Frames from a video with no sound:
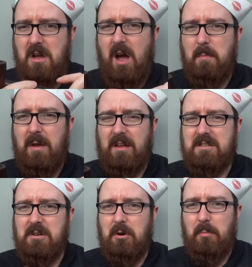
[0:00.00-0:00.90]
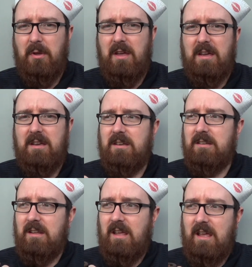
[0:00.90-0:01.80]
I picked it up in
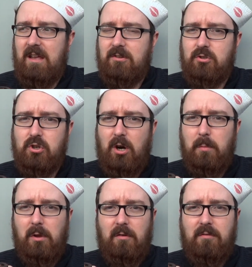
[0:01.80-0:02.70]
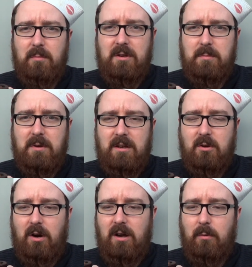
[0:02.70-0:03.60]
a job lot from eBay
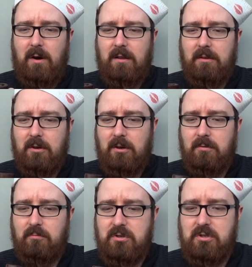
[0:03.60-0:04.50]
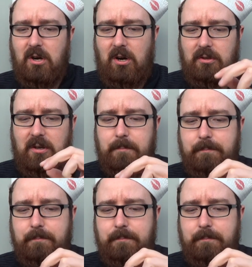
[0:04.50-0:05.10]
quite a while ago, restored it,